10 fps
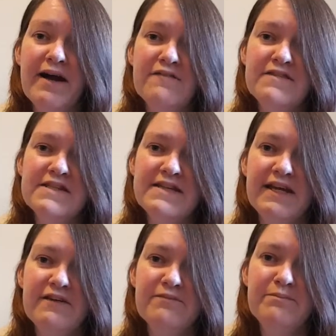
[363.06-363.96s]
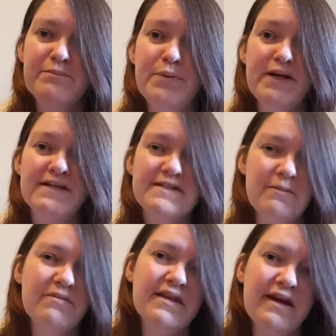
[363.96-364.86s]
out for the sake of putting
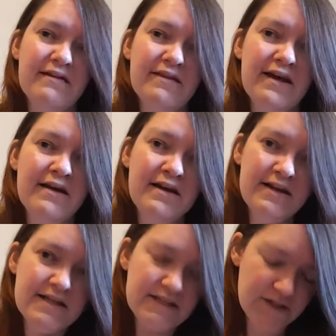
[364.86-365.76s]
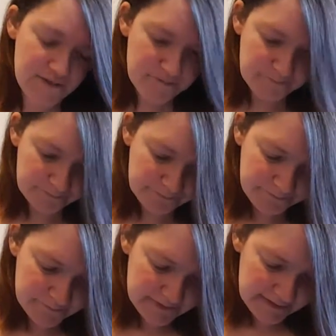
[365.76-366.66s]
something out there. So
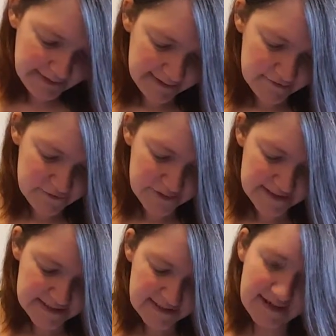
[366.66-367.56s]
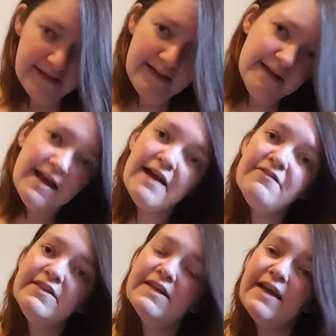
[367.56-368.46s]
it avoids that.
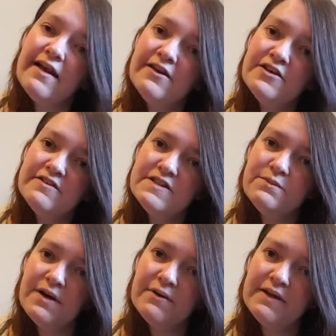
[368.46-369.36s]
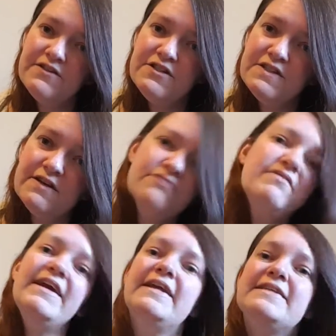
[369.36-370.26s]
Having the calendar as well gives yourself
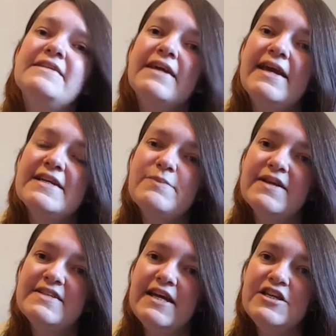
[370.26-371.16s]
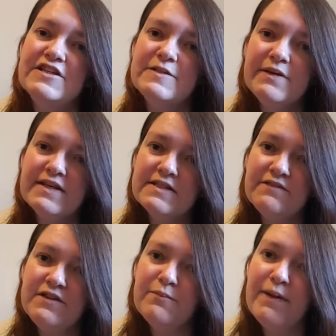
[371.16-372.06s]
realistic expectations, because
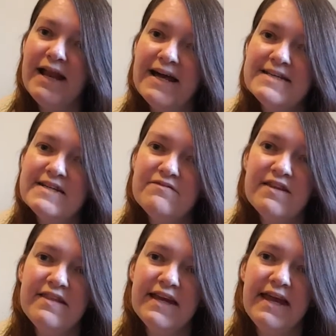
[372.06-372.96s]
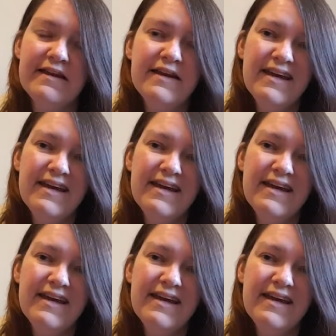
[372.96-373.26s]
if you planned everything in,